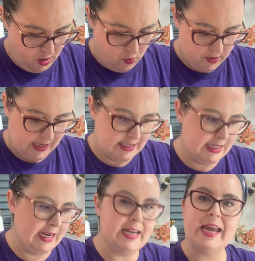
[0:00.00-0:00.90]
oh,
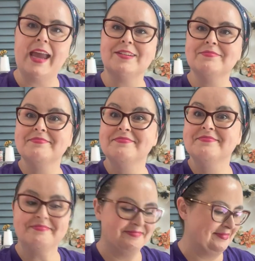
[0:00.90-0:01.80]
nineteen eighty-eight.
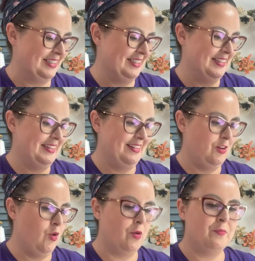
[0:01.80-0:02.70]

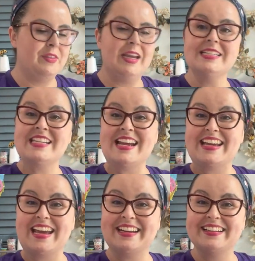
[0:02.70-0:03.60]
Cool. nineteen
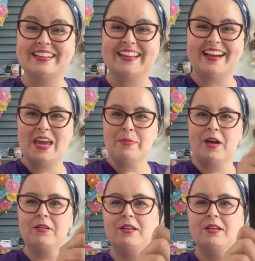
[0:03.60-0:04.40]
eighty-eight that came out.